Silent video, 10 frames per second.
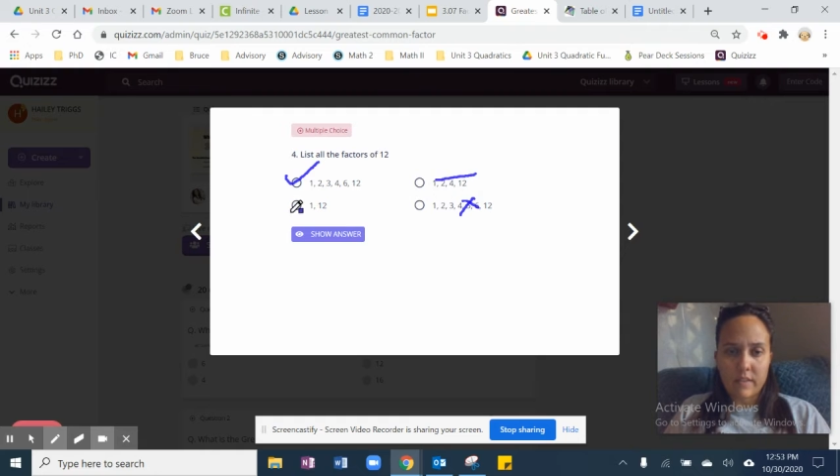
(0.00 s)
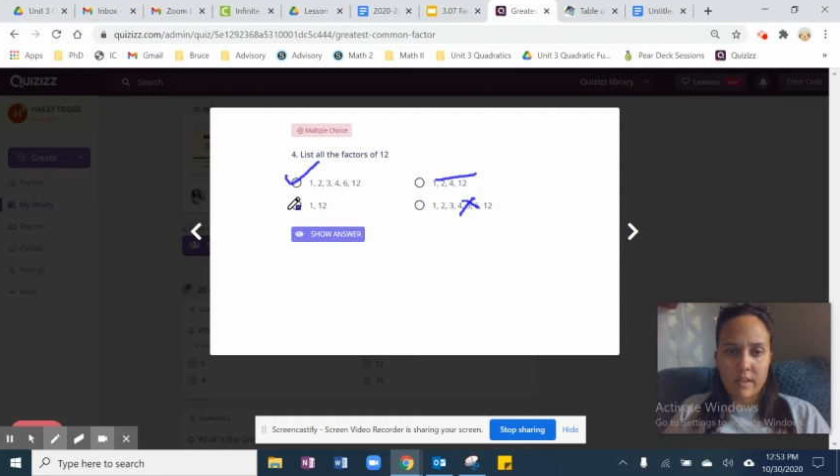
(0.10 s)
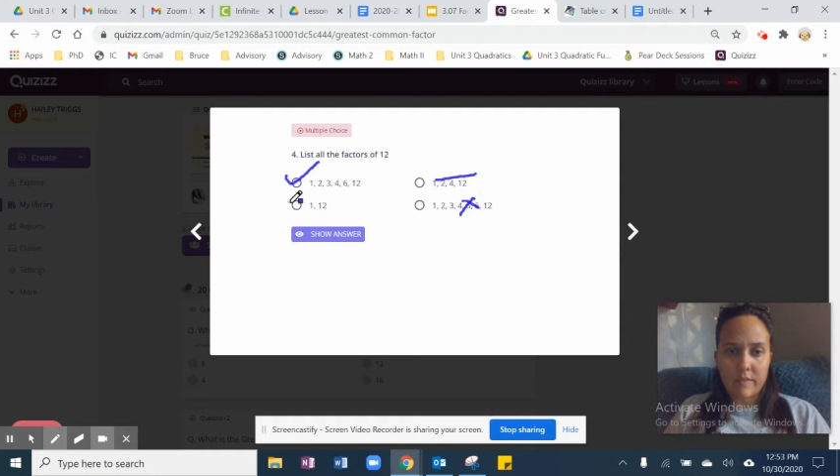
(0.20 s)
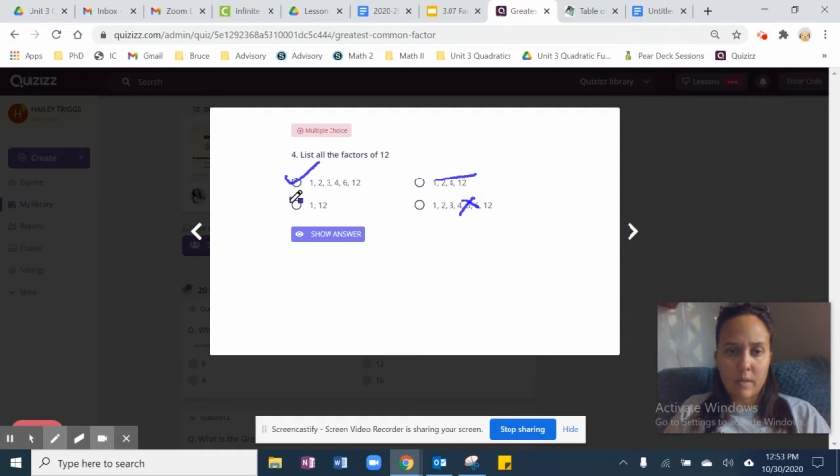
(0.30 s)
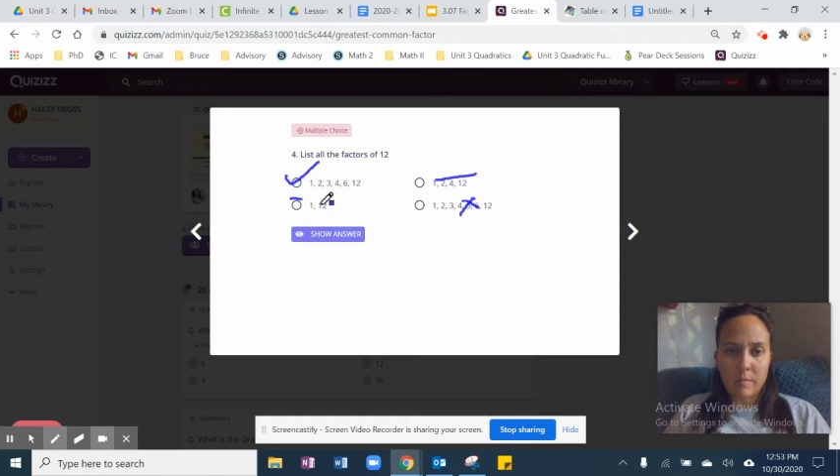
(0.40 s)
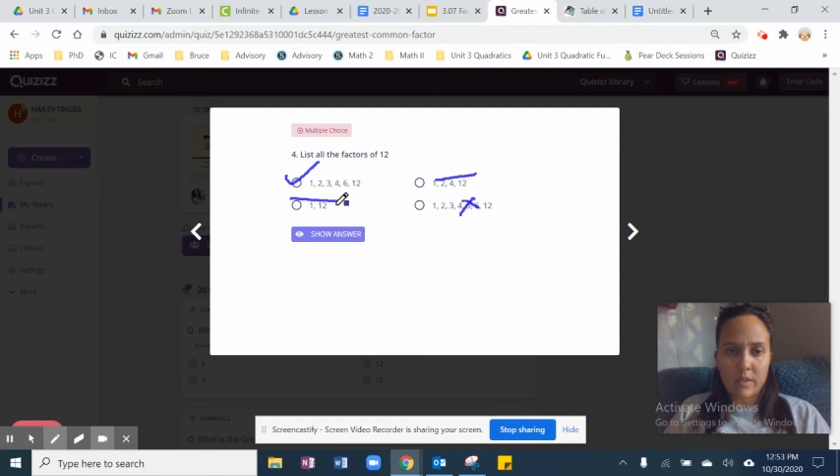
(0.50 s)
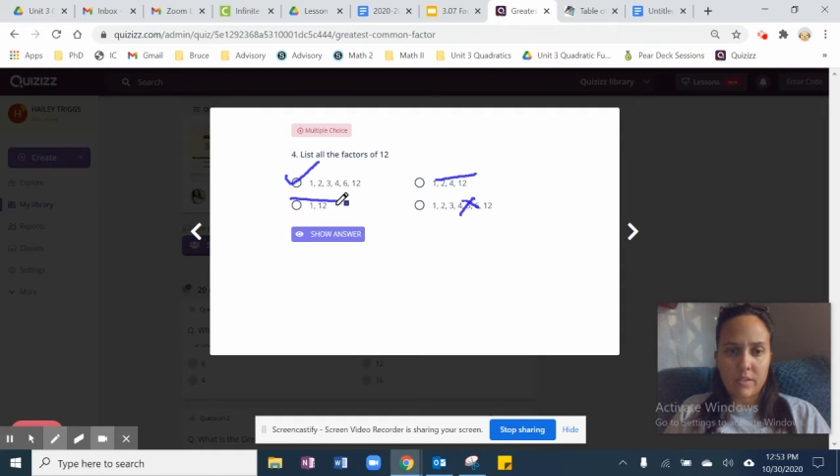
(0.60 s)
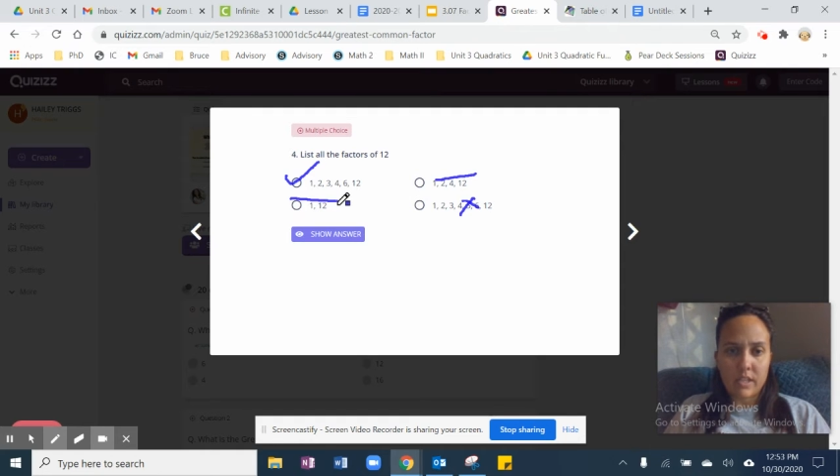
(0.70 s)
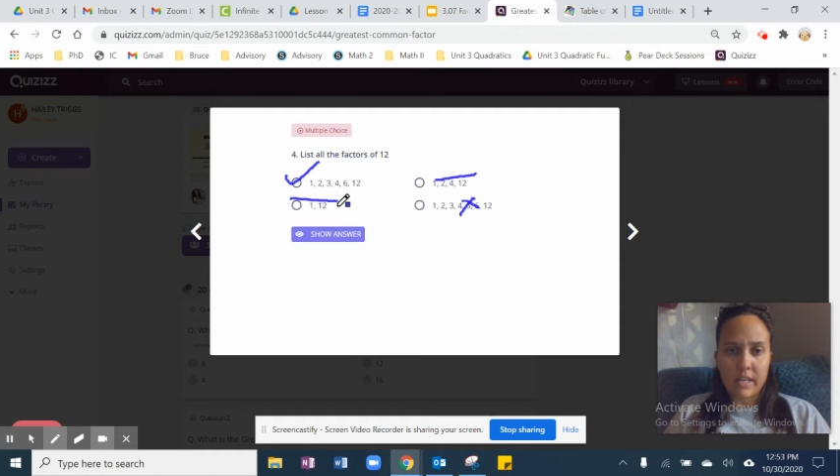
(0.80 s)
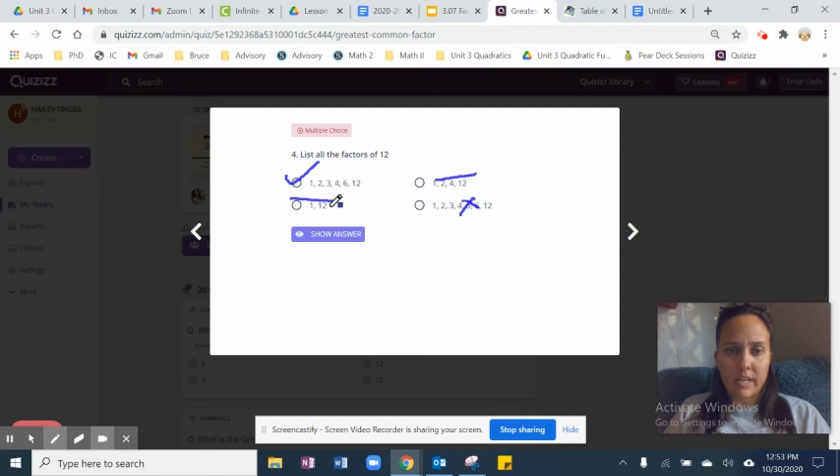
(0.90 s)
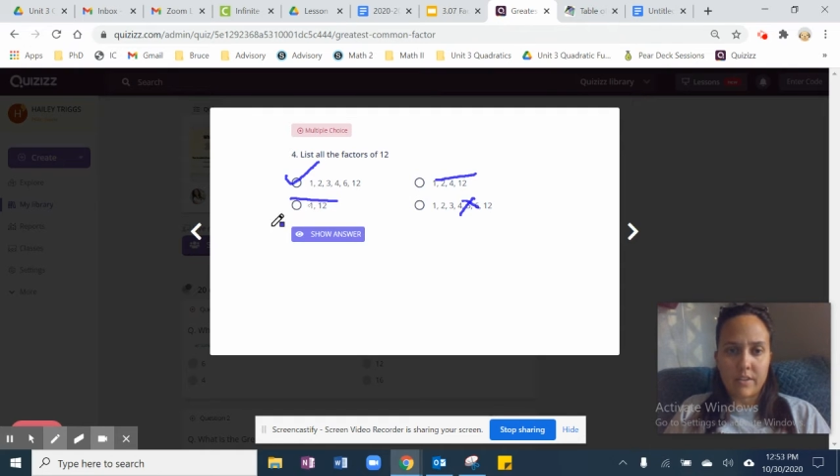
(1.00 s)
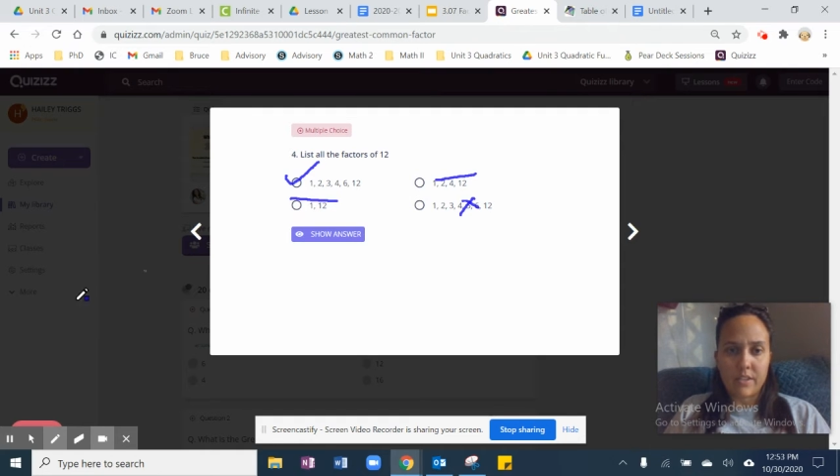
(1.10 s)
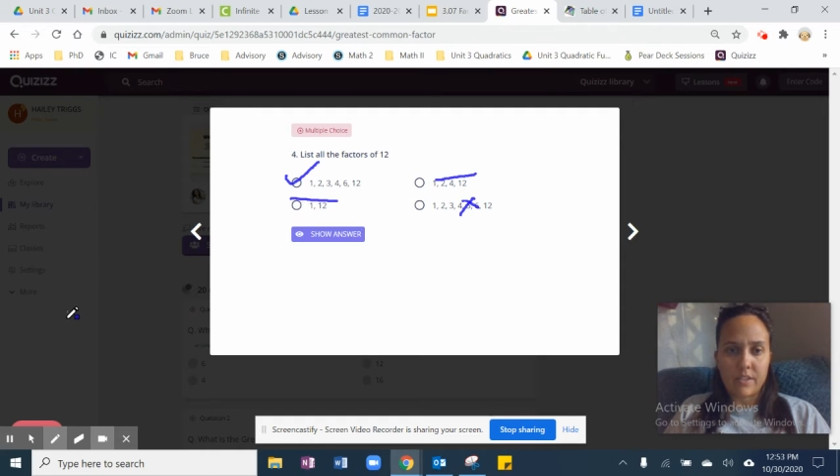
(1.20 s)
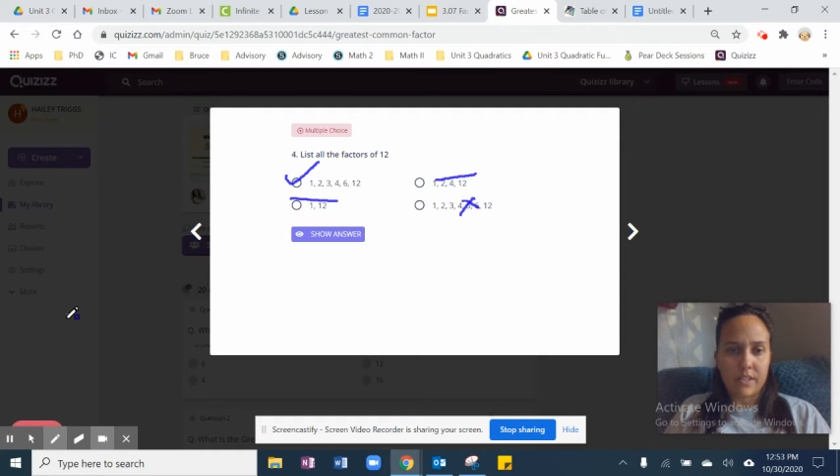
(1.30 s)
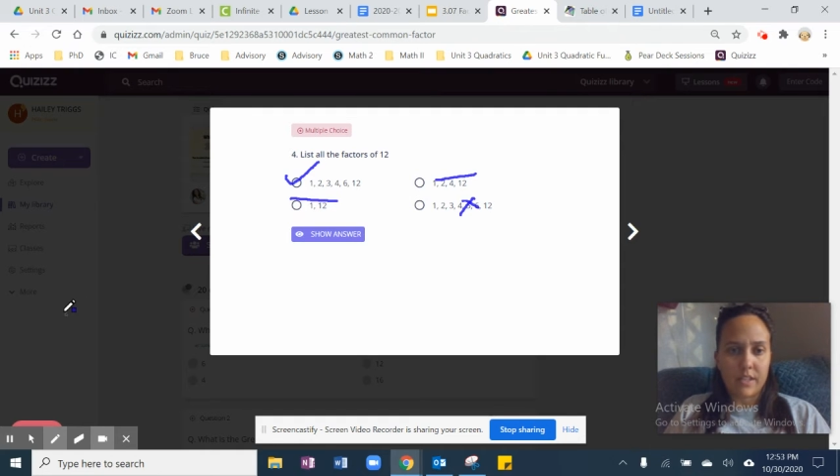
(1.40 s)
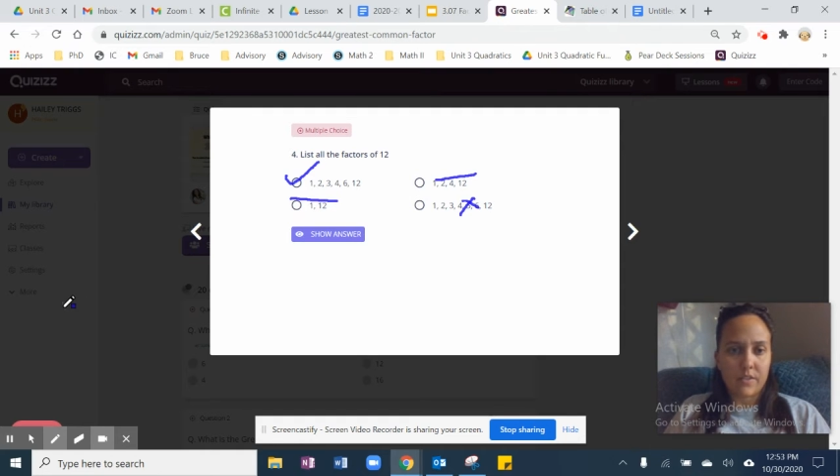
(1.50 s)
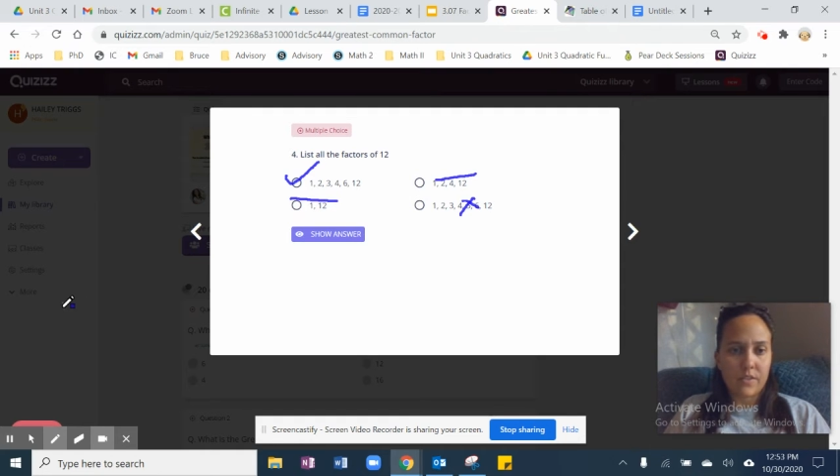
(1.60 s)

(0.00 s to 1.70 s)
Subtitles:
enough numbers, and neither does this.